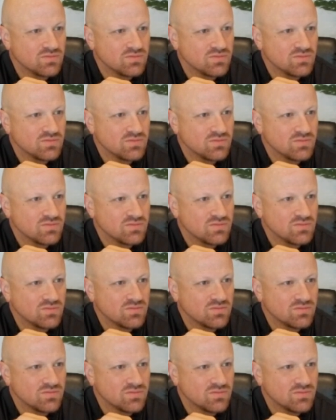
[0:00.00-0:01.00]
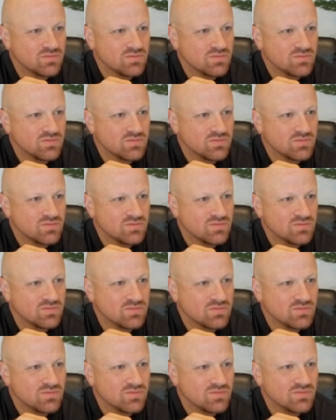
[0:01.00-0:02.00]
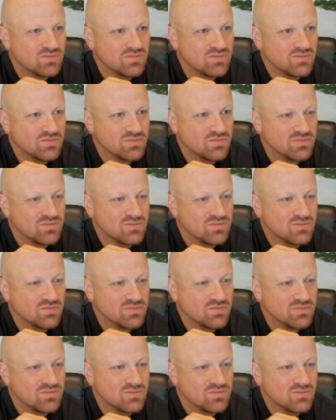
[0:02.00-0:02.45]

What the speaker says: (silent)